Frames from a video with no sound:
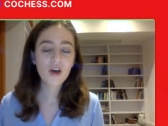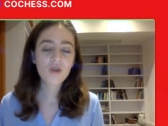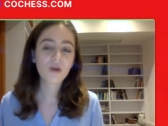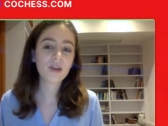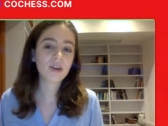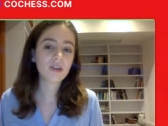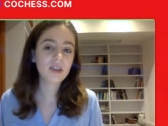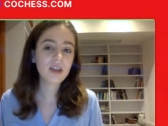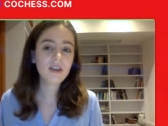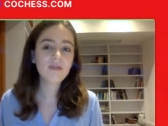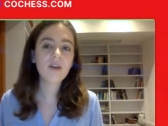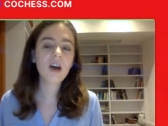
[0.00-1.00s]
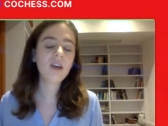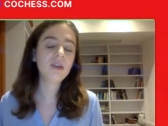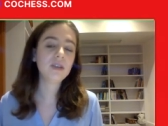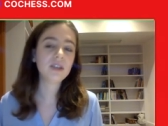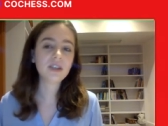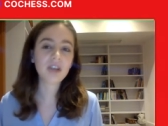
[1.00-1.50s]
rather on the E file you
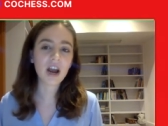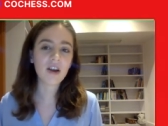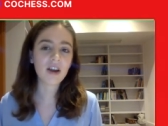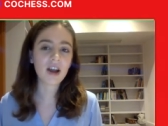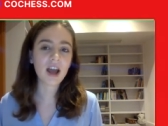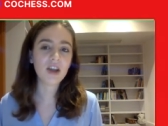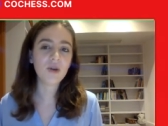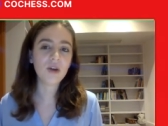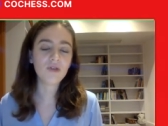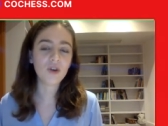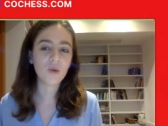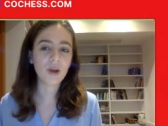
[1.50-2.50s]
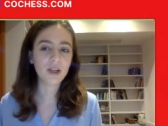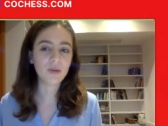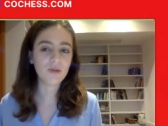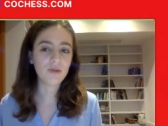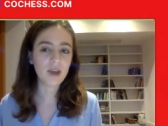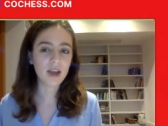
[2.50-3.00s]
just share it and you have no way to
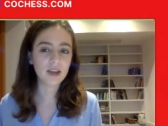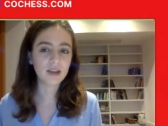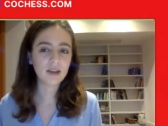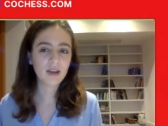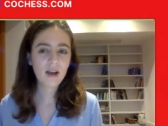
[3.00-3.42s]
invade.